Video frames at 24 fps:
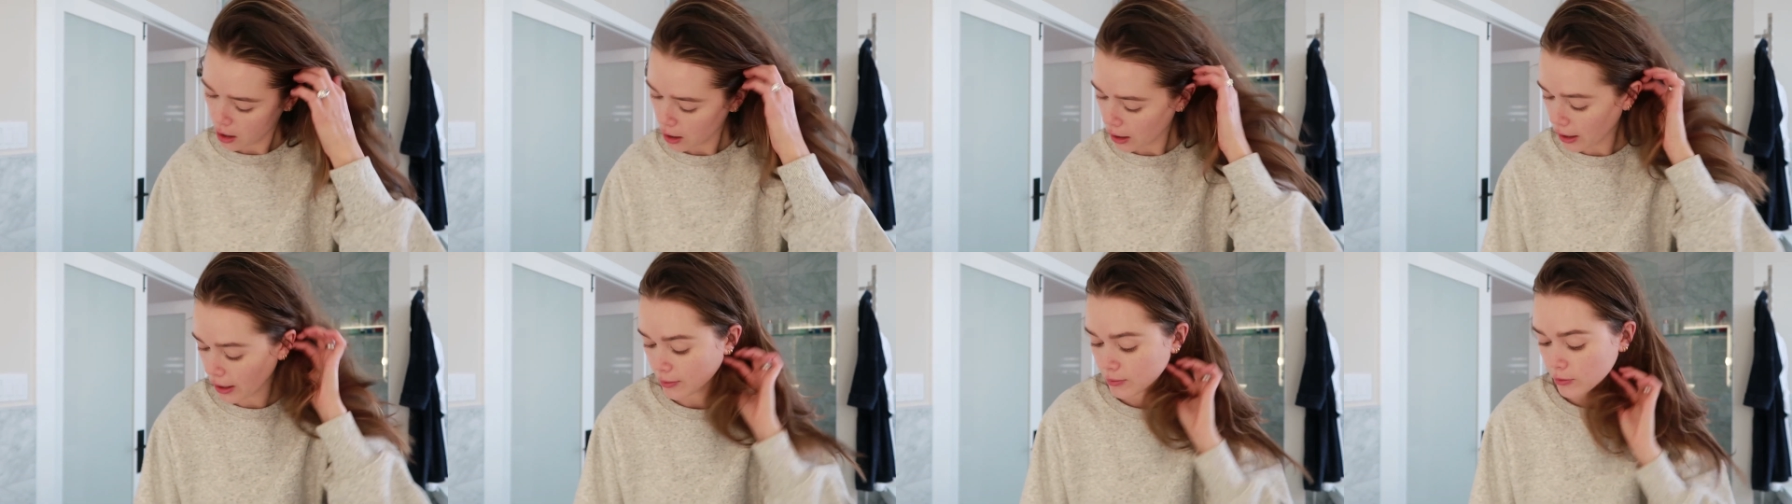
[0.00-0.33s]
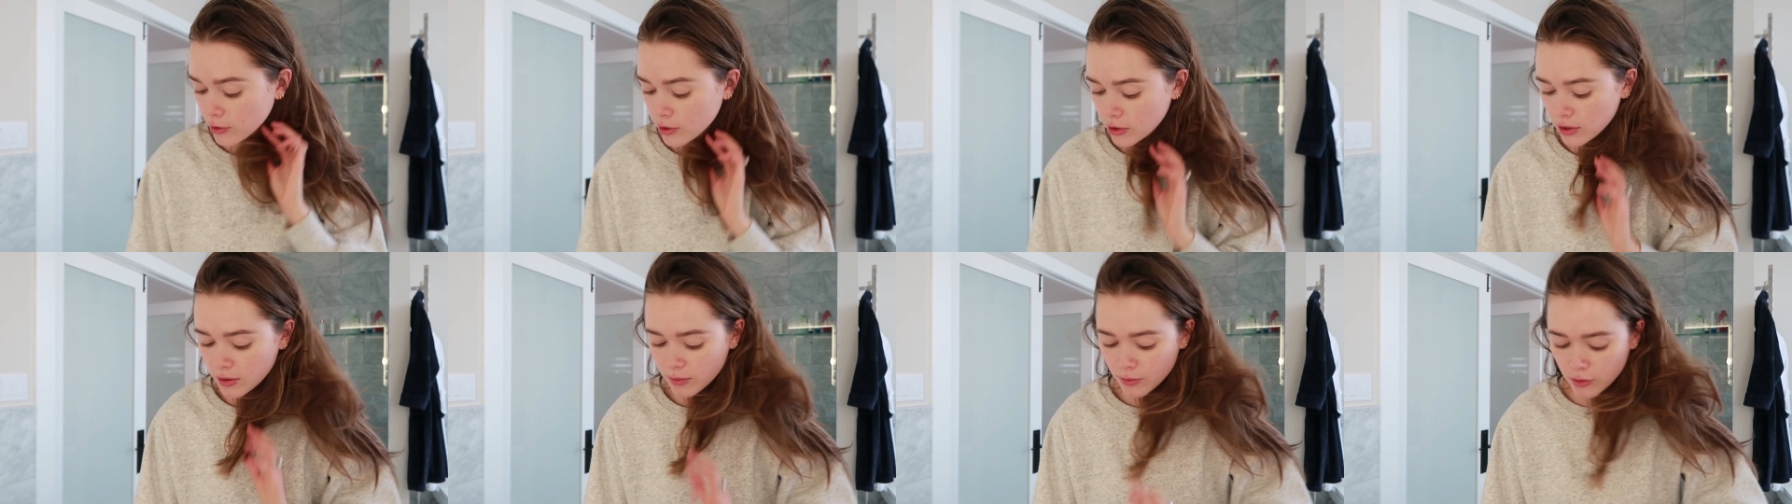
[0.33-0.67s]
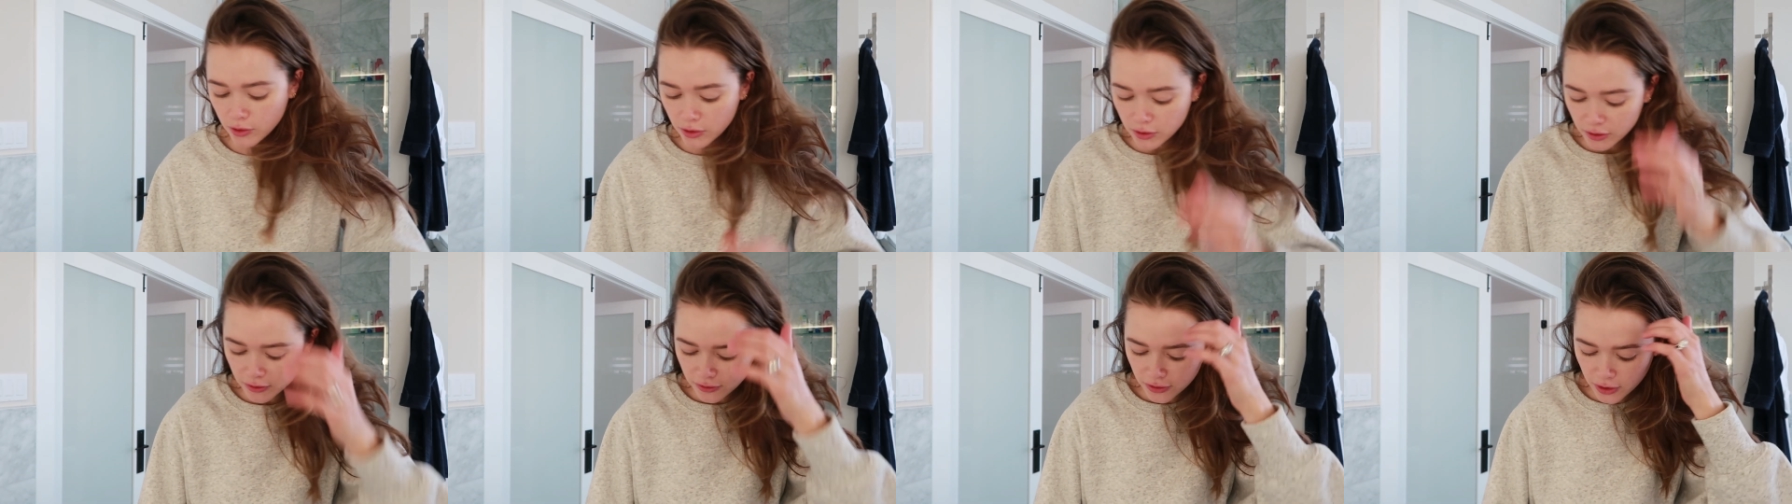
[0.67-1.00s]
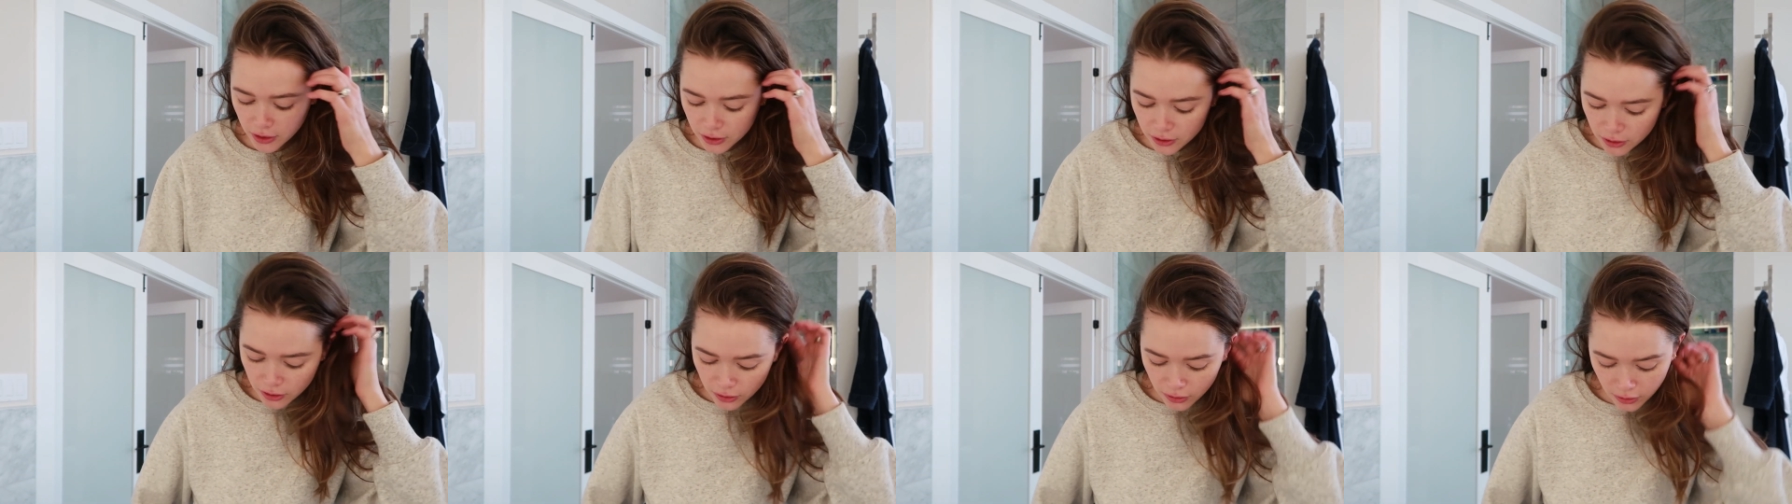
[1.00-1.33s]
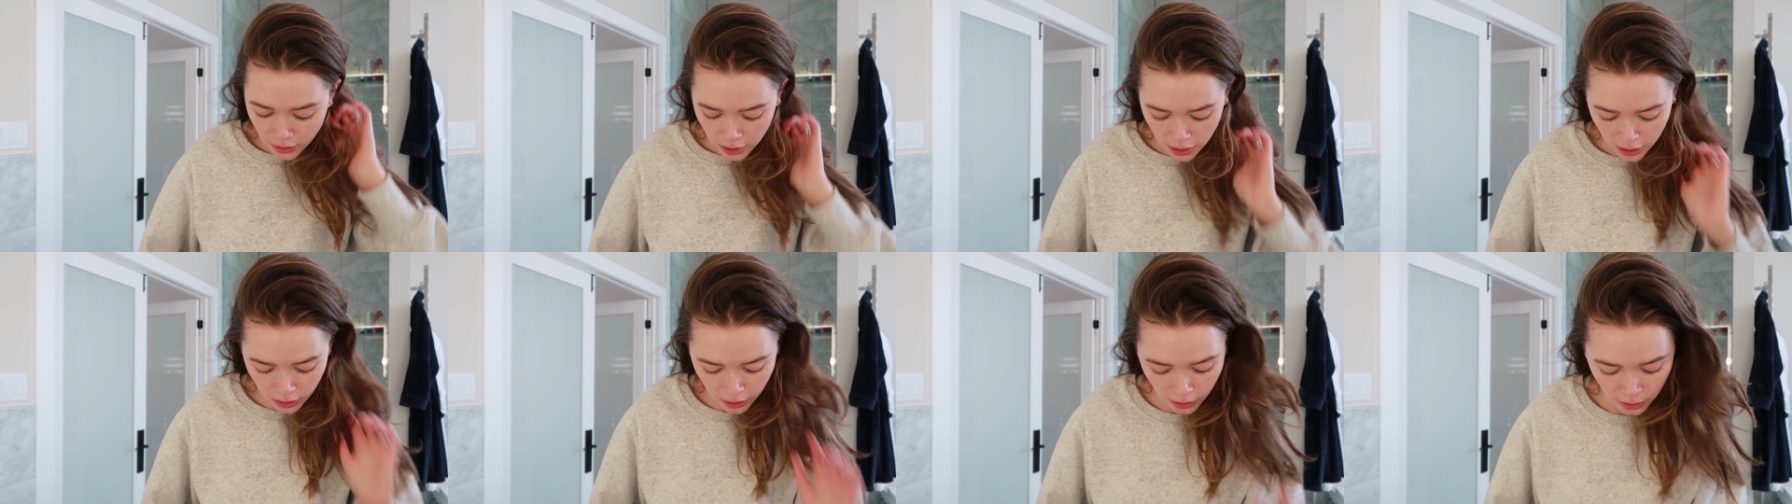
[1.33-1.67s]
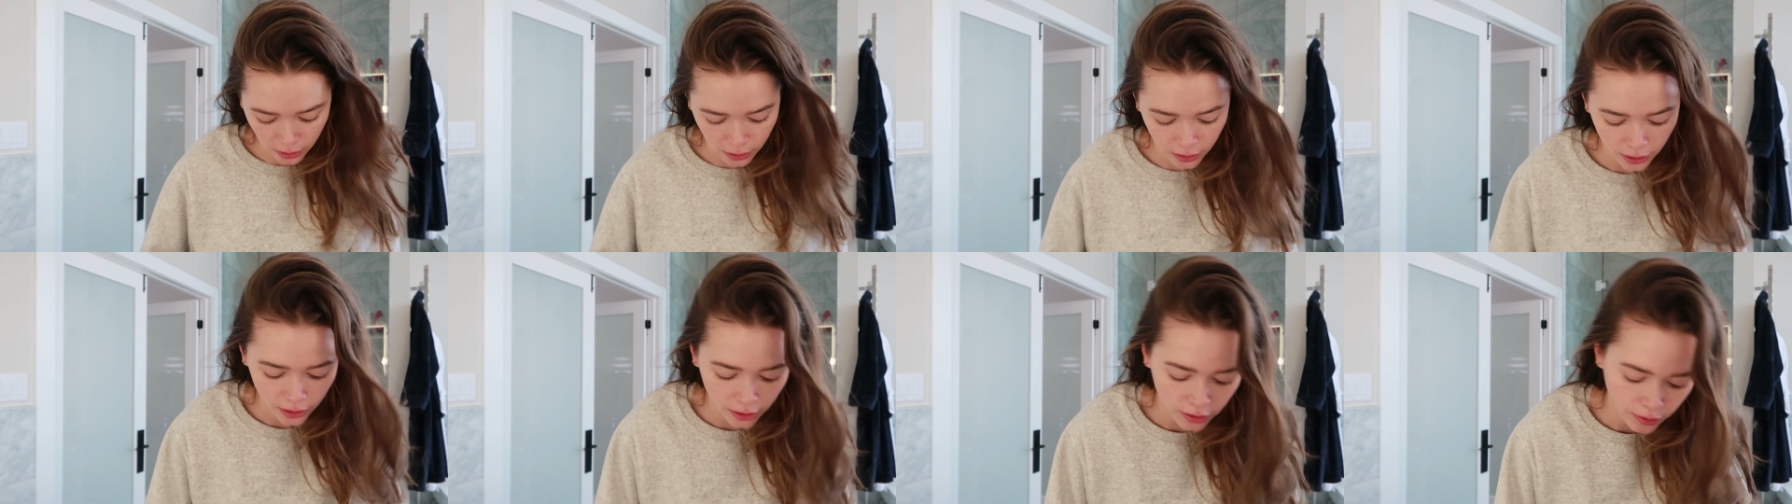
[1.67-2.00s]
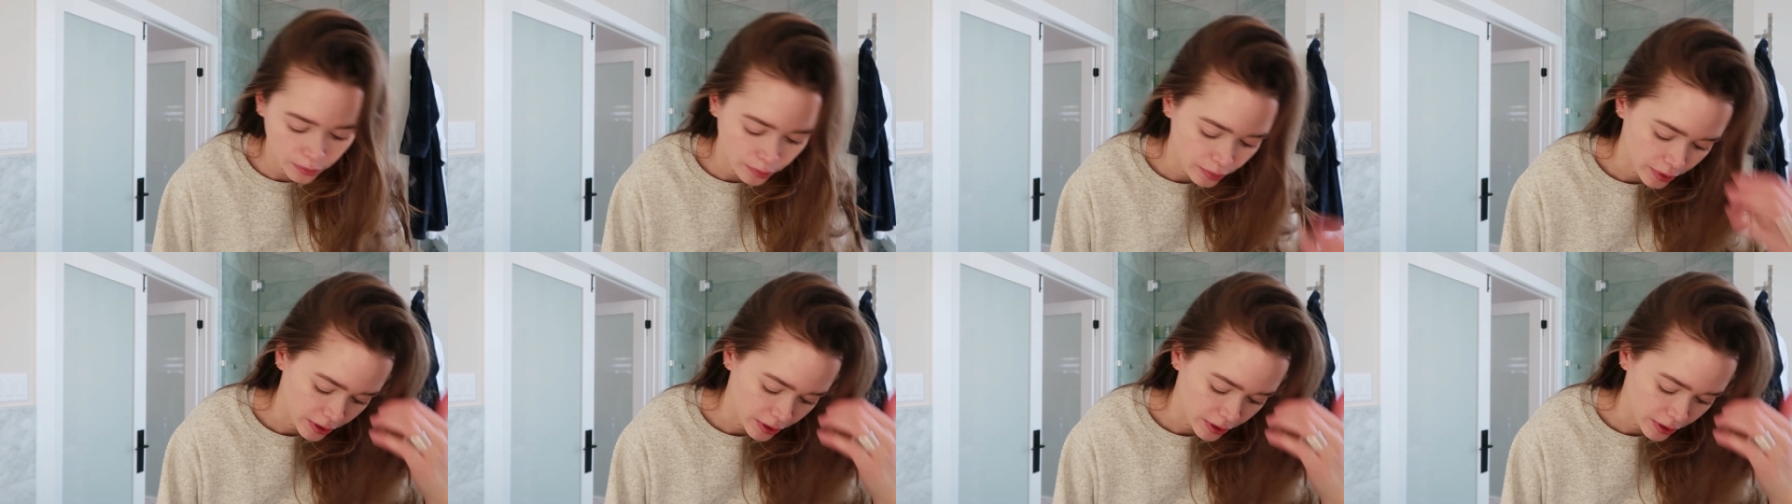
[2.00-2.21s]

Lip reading: I'm gonna move to a little